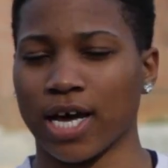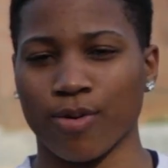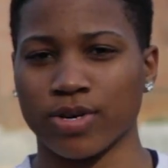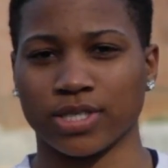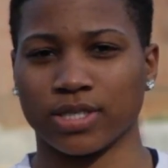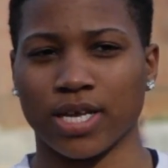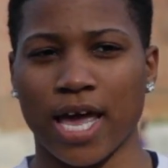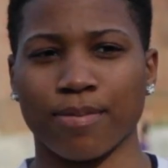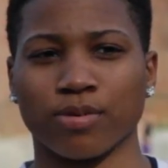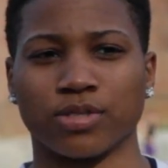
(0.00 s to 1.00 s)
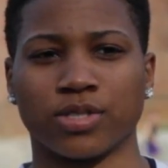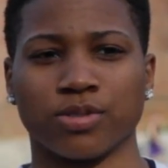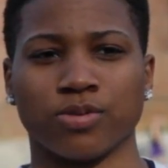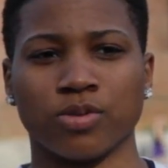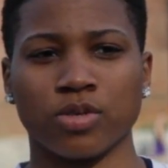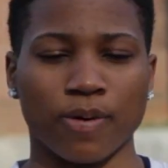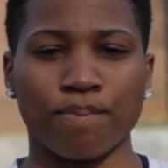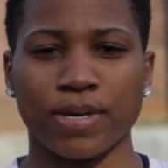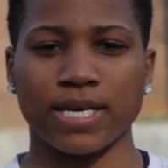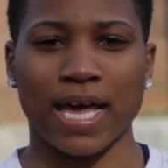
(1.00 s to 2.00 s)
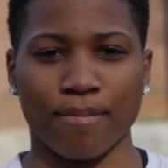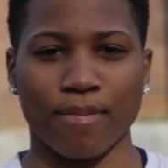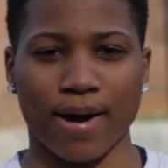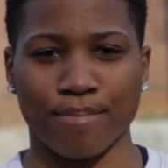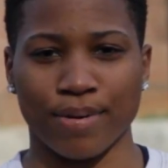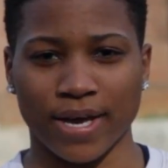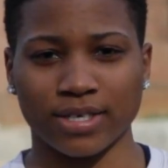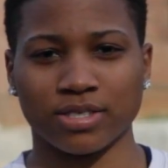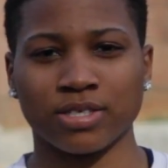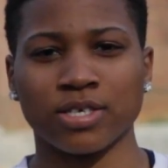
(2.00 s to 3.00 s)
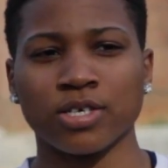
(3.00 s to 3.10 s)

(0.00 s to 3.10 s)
I wasn't able to compete my best.